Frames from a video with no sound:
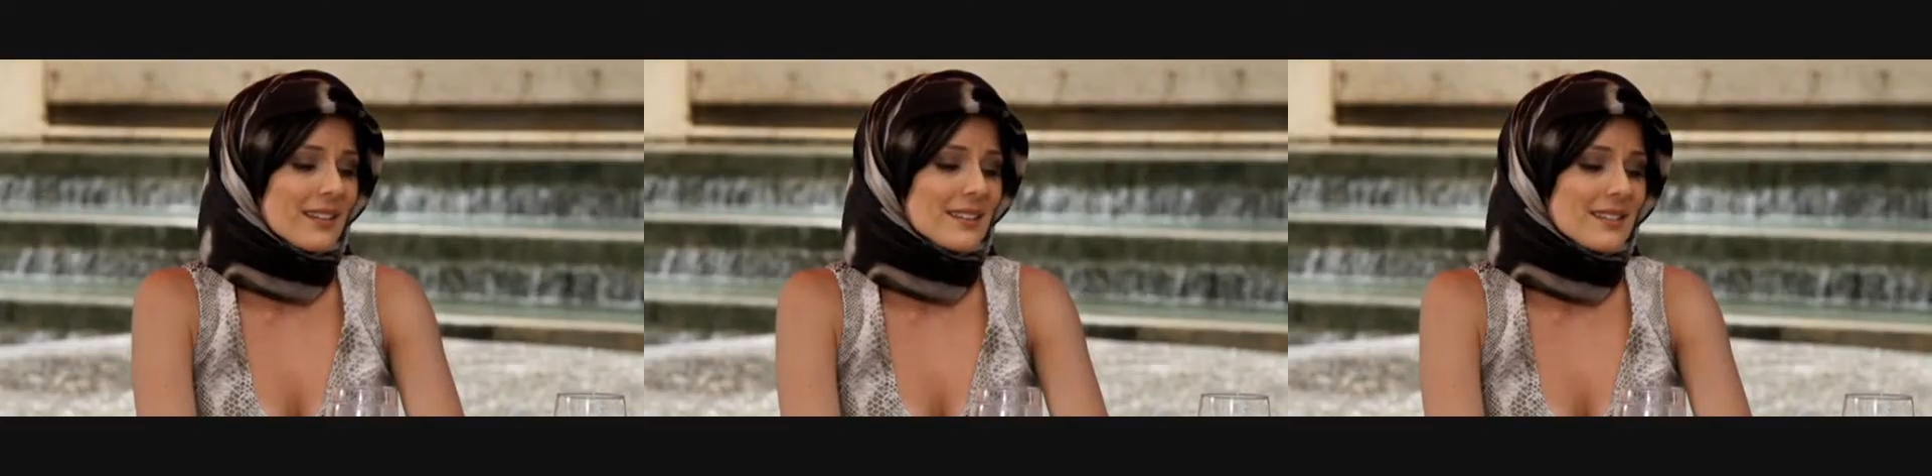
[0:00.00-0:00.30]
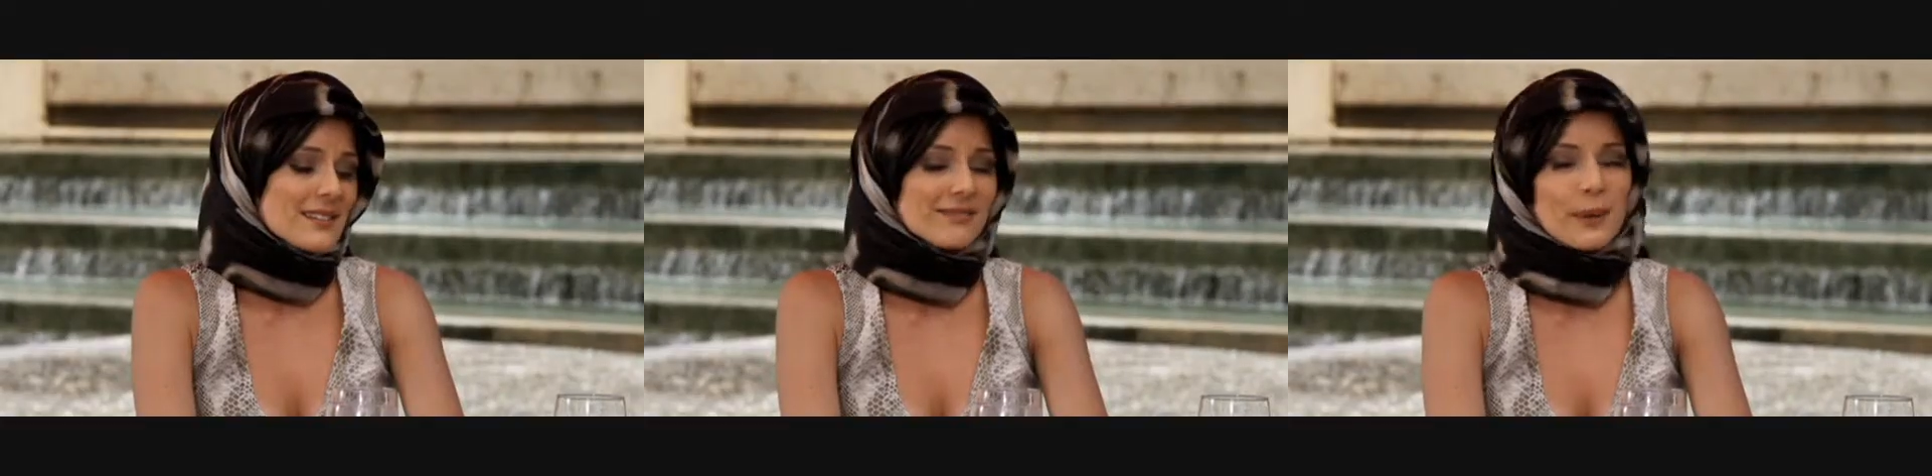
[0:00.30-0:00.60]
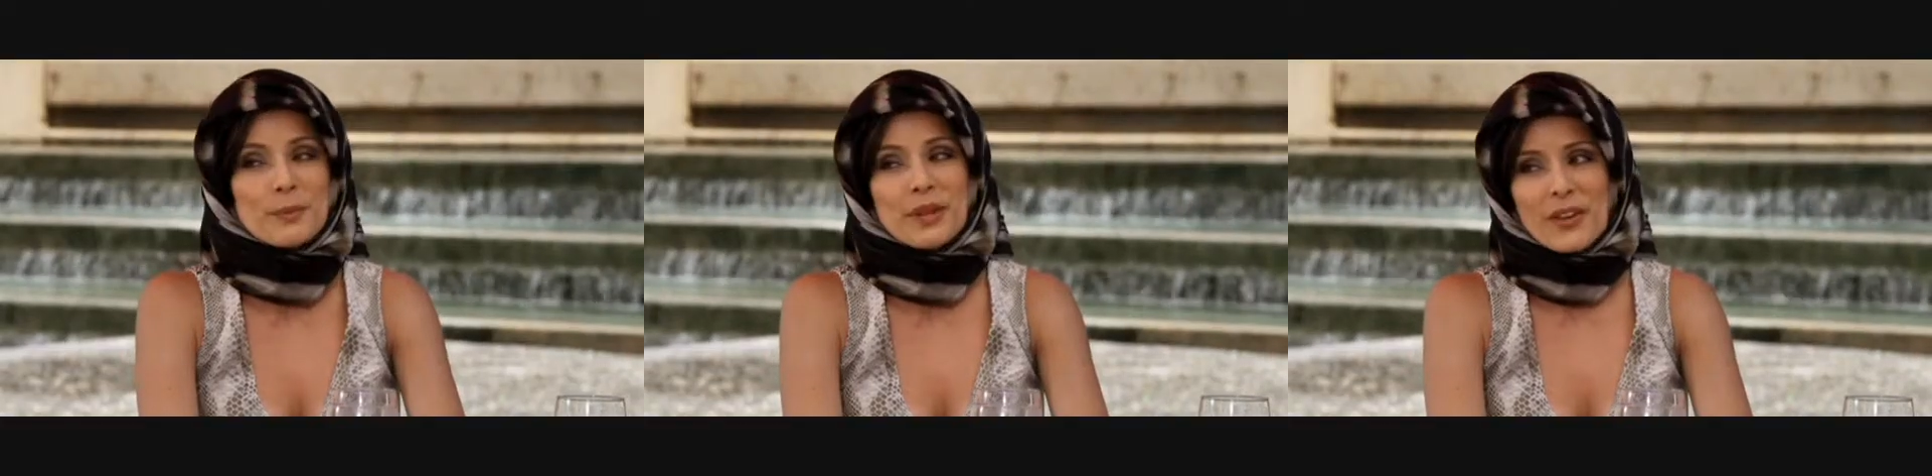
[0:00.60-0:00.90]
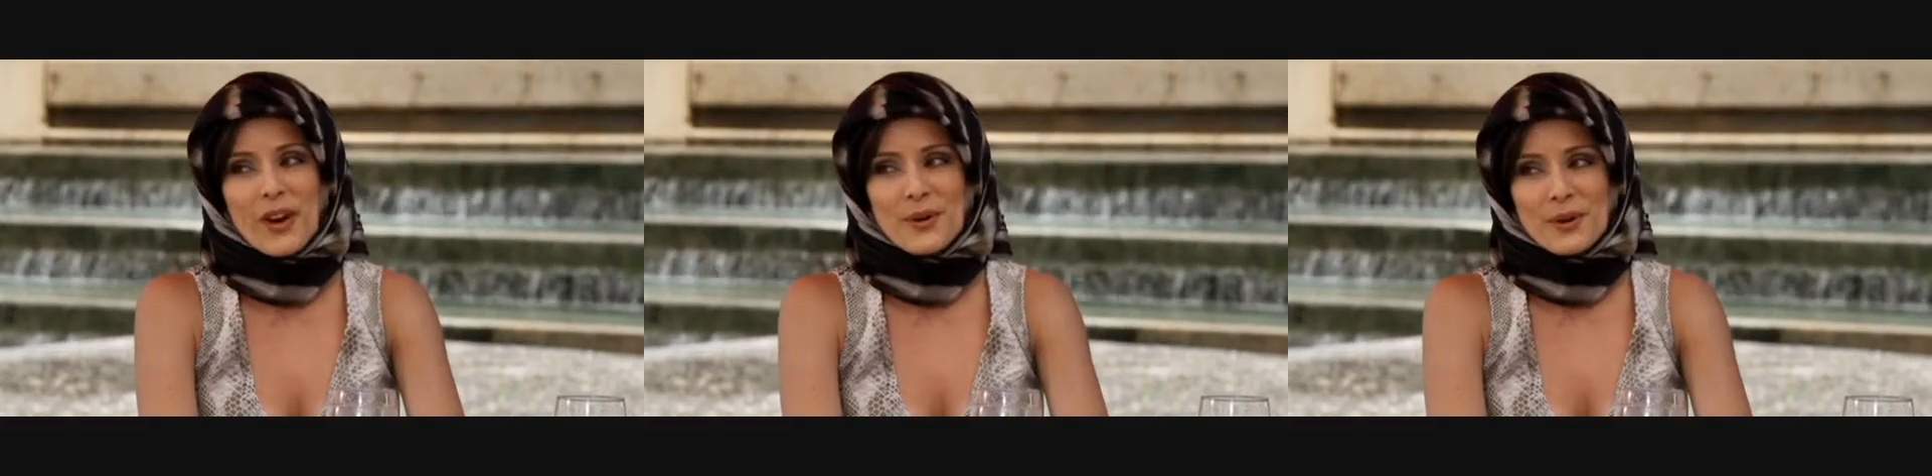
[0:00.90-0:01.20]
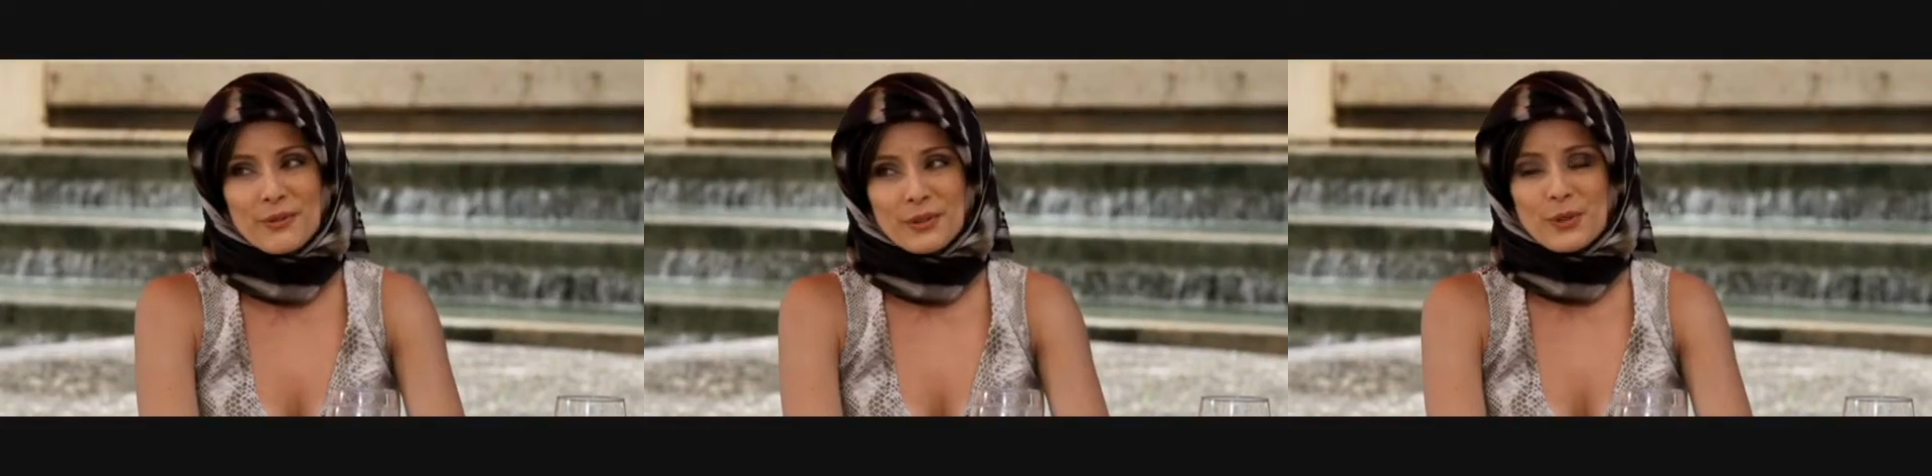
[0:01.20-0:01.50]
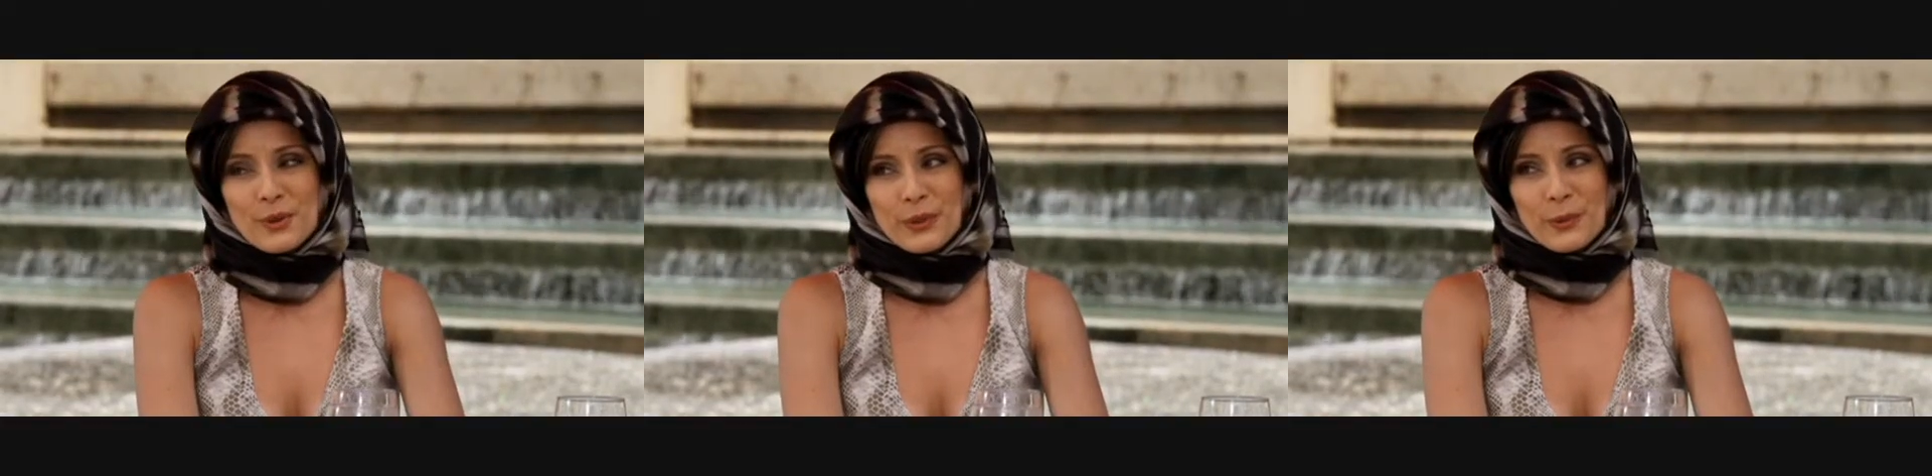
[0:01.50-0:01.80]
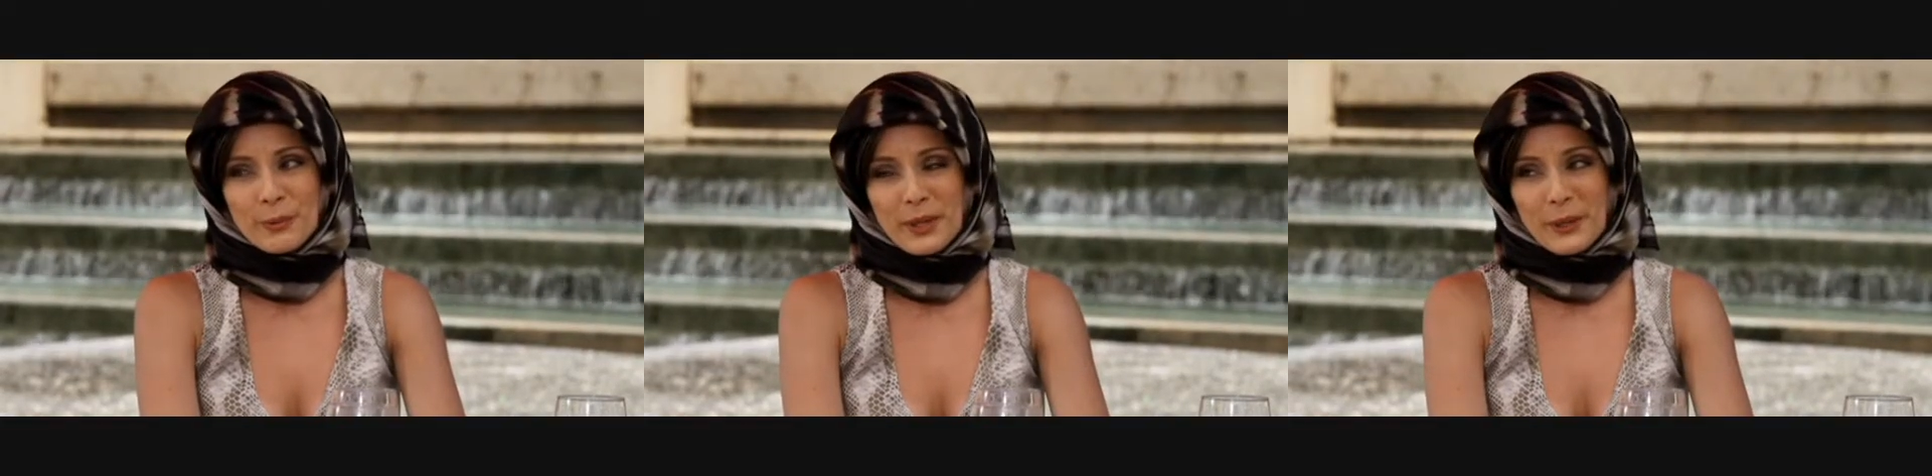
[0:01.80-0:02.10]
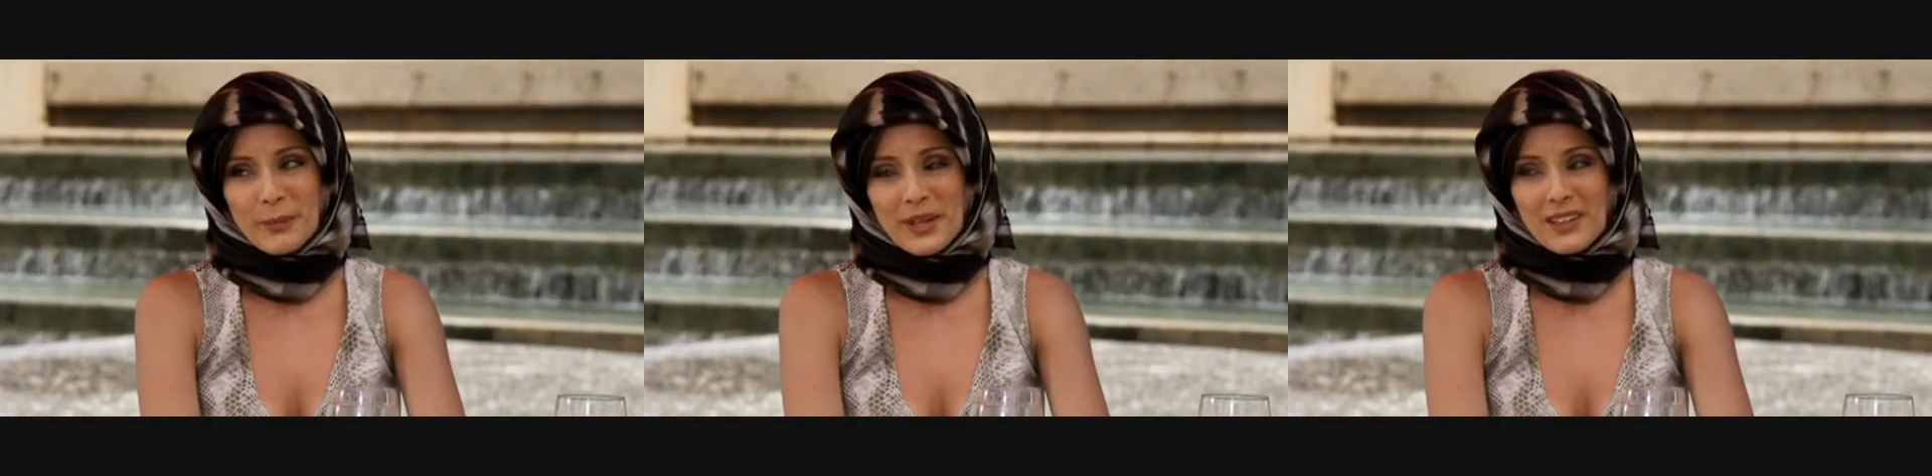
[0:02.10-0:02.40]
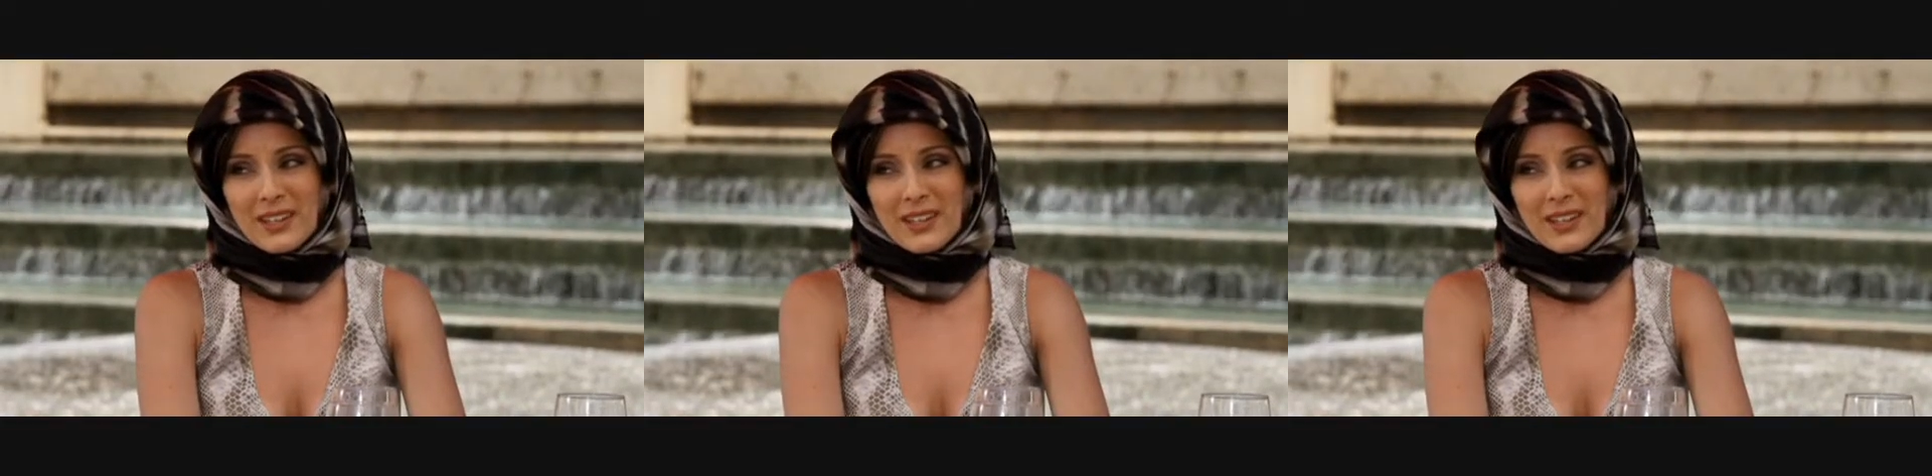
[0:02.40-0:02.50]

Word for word: And it would be an honor if the two of you would be her